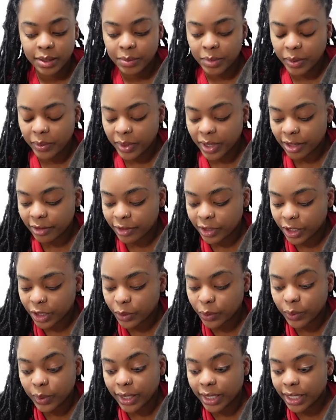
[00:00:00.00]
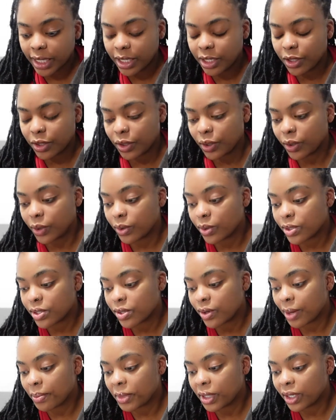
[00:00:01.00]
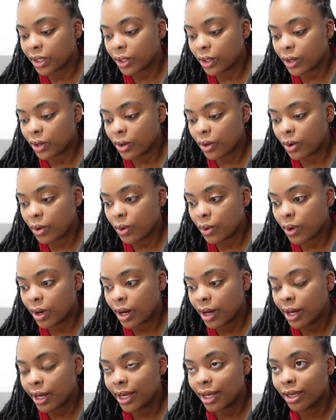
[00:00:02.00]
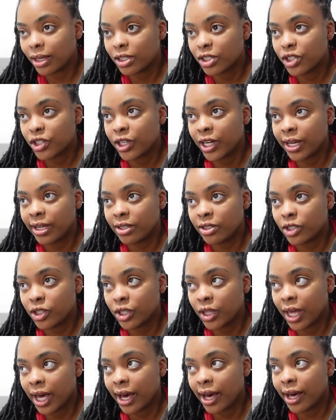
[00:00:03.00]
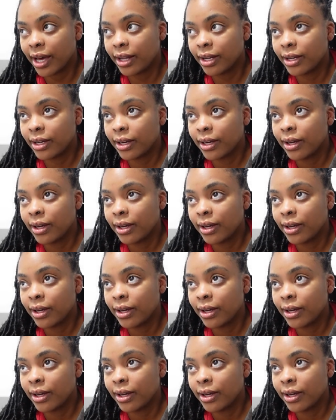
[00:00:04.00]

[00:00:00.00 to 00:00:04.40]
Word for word: But whatever, what can you do? So I'm going to go exchange that